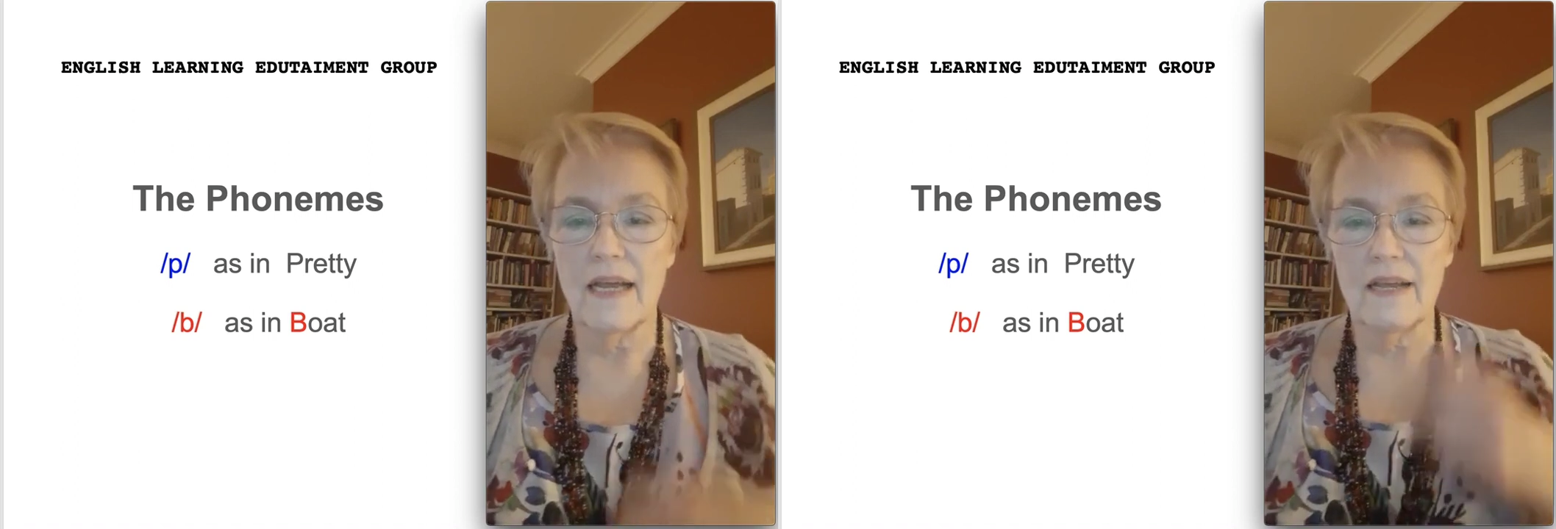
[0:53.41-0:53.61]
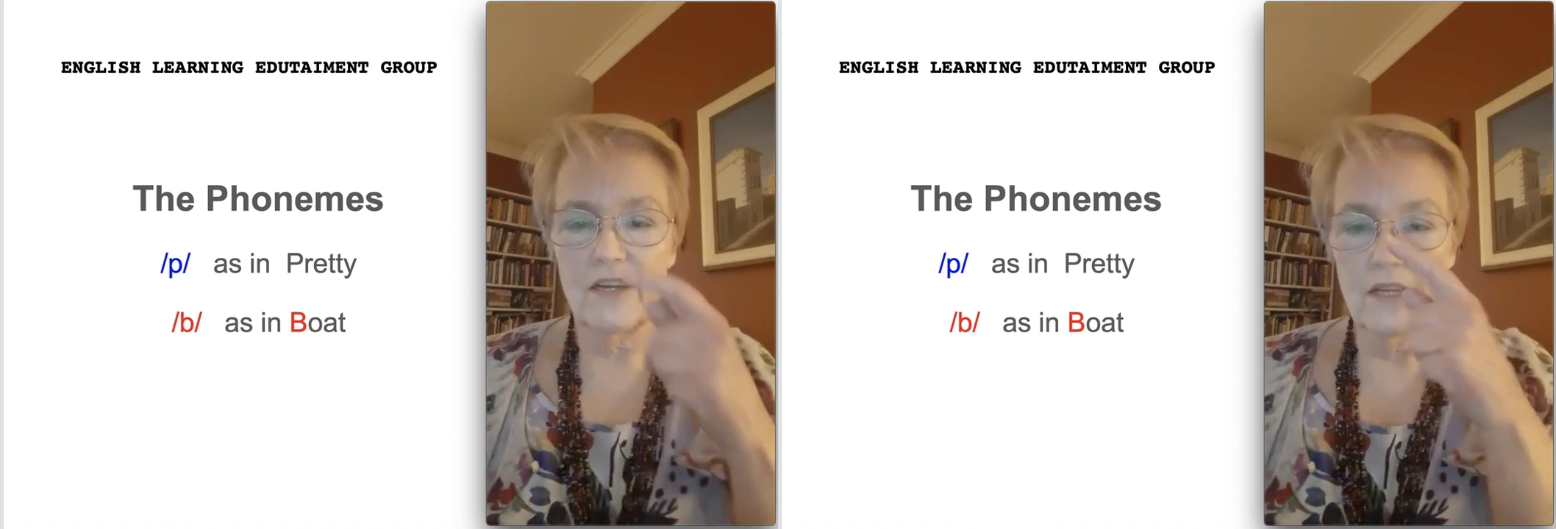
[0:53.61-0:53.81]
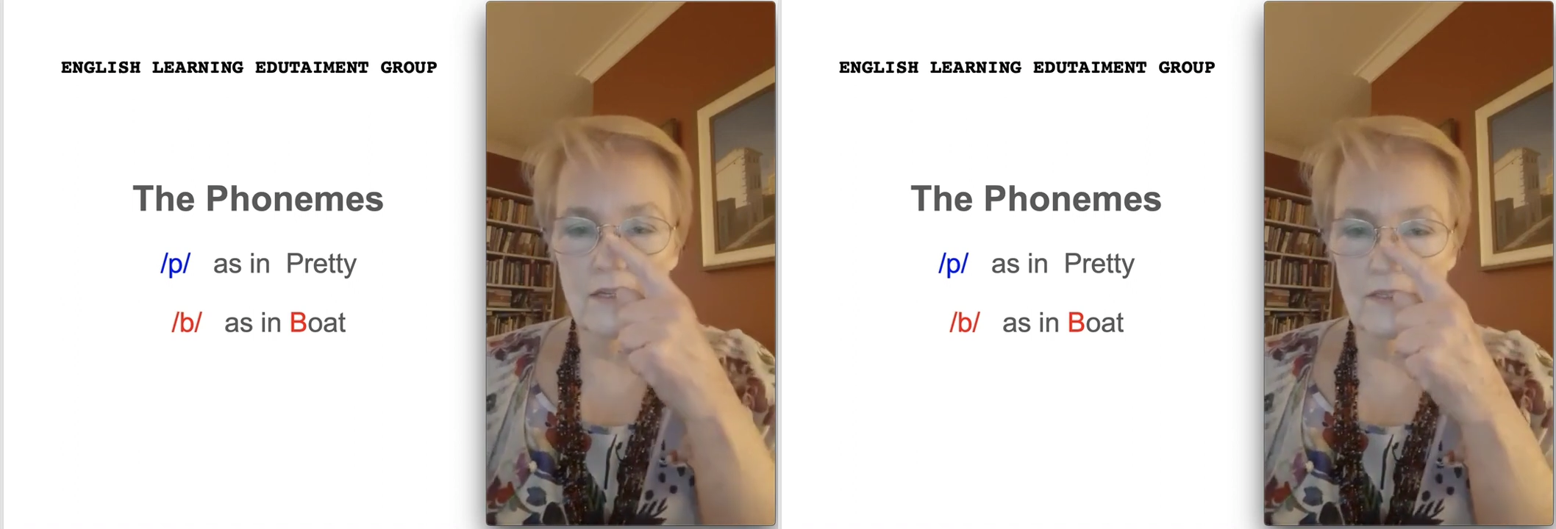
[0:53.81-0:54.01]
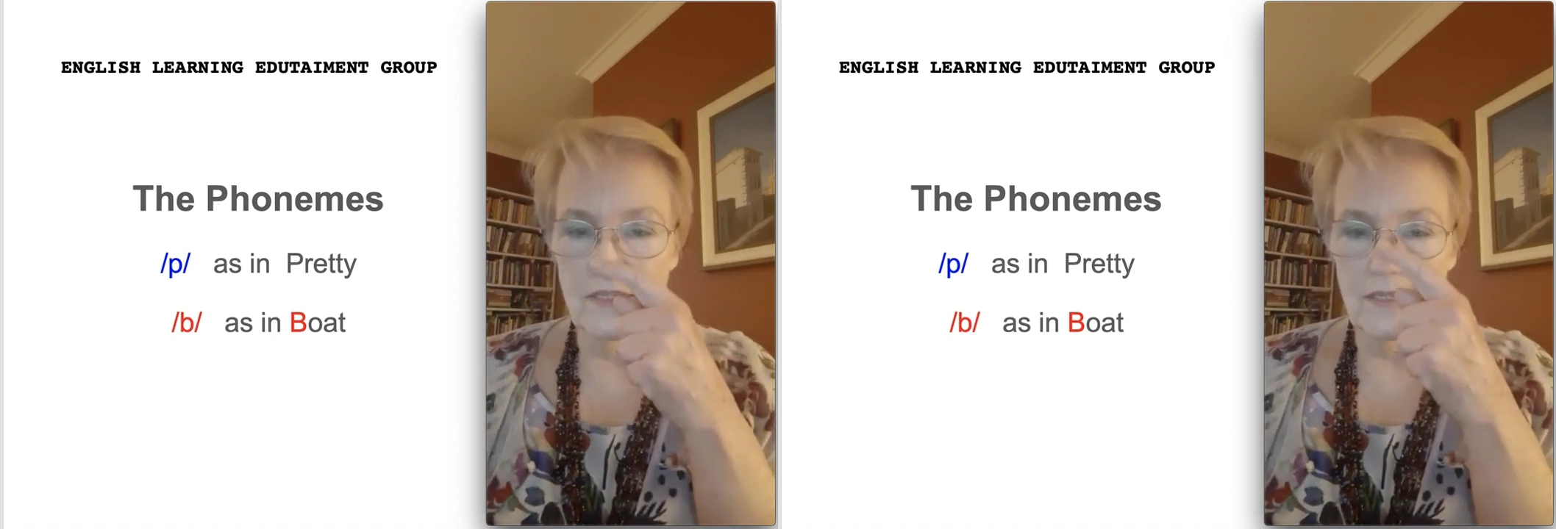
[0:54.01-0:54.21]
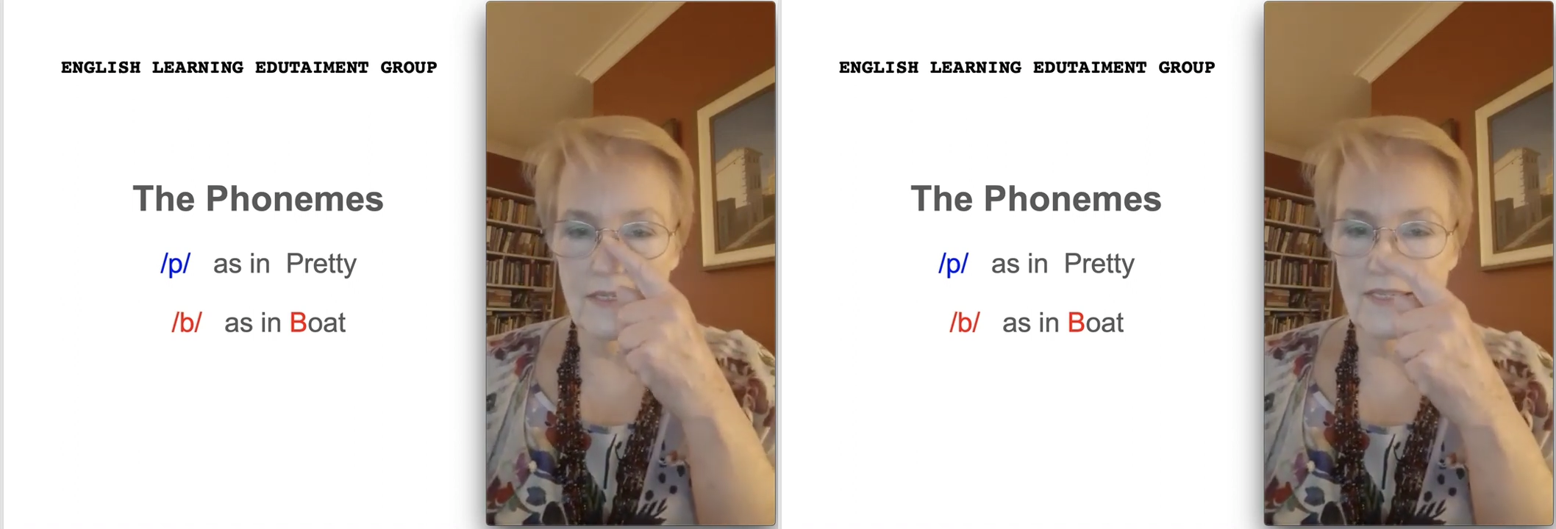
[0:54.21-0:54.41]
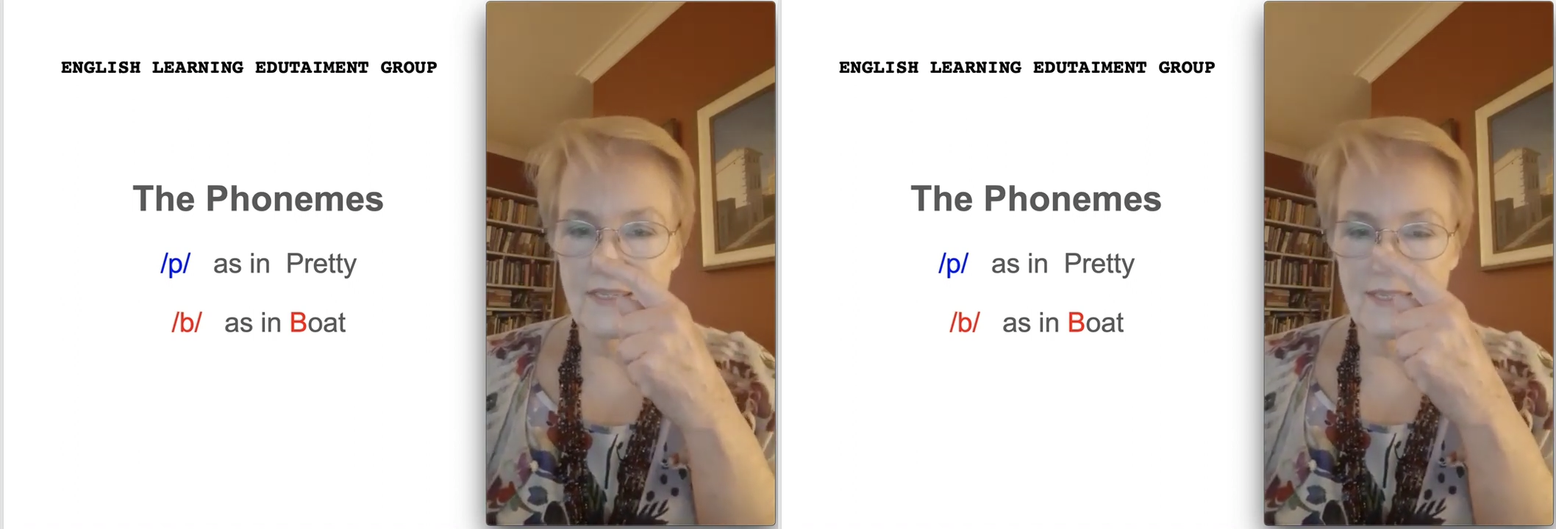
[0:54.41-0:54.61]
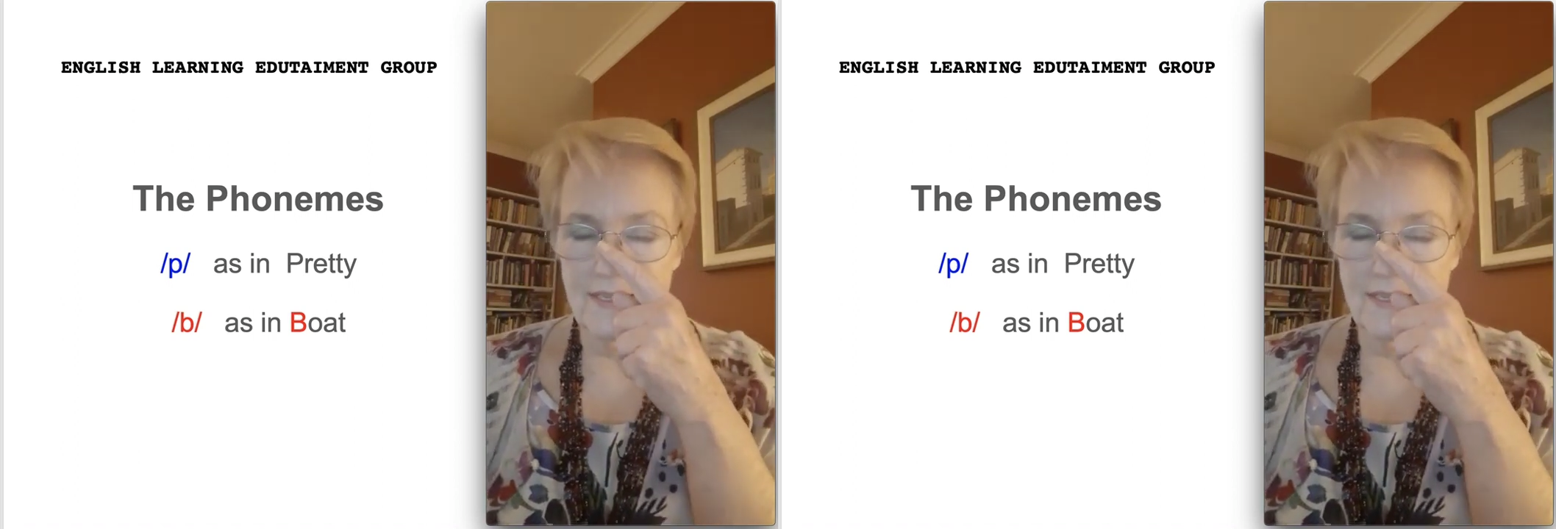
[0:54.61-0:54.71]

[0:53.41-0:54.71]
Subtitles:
our noses